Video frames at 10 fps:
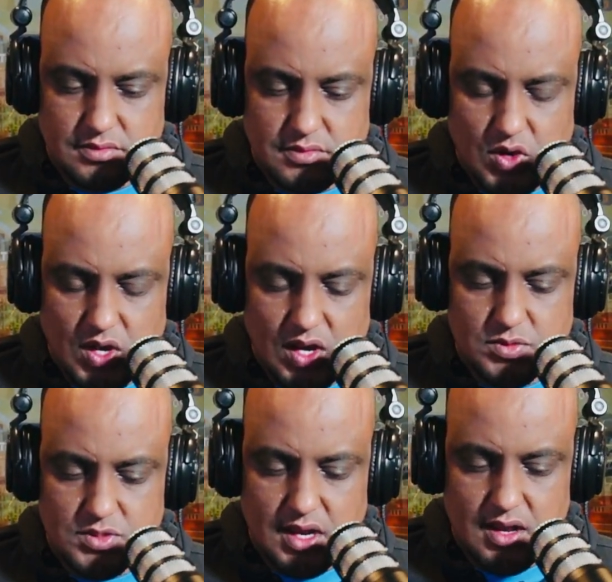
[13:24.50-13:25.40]
Wa alaikum
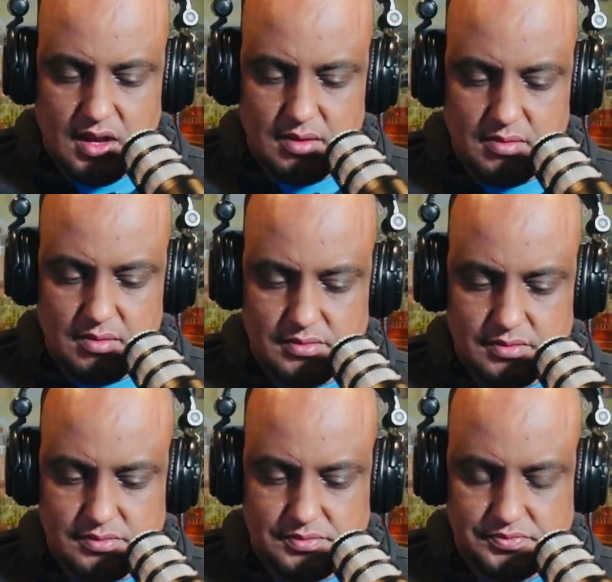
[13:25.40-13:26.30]
salam.
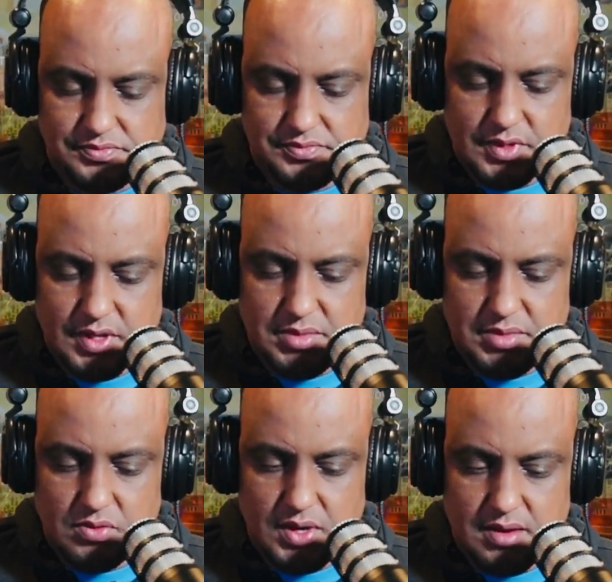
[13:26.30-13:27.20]

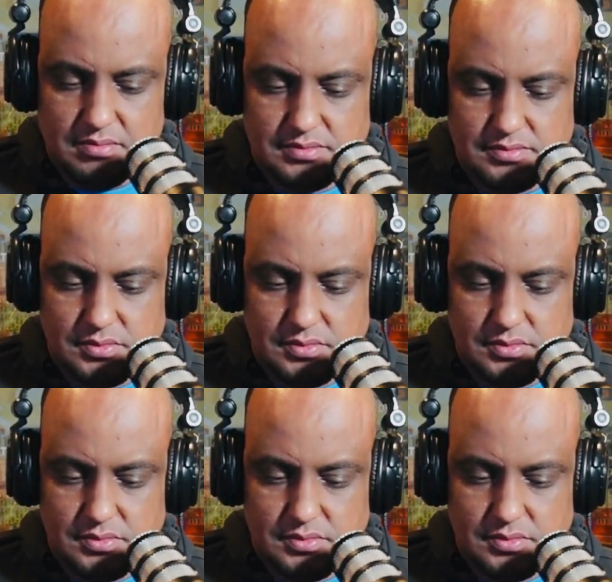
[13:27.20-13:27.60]
Abdi, welcome.